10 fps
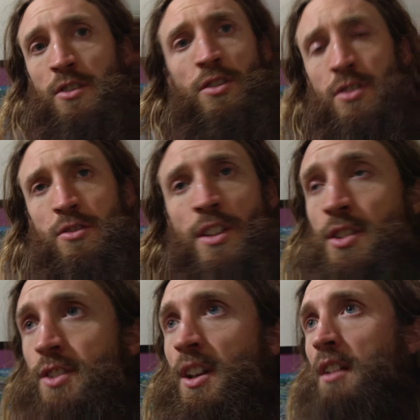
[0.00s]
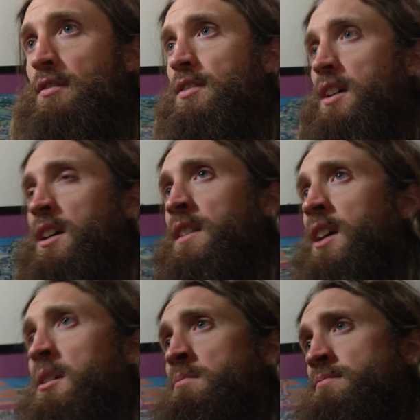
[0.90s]
Just treat yourself
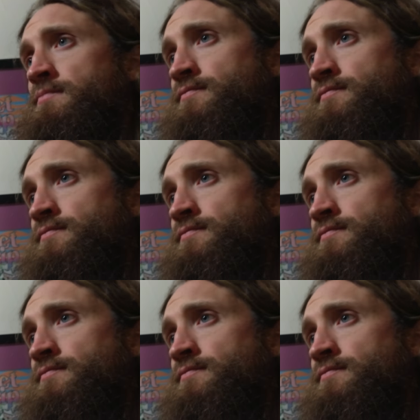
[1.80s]
and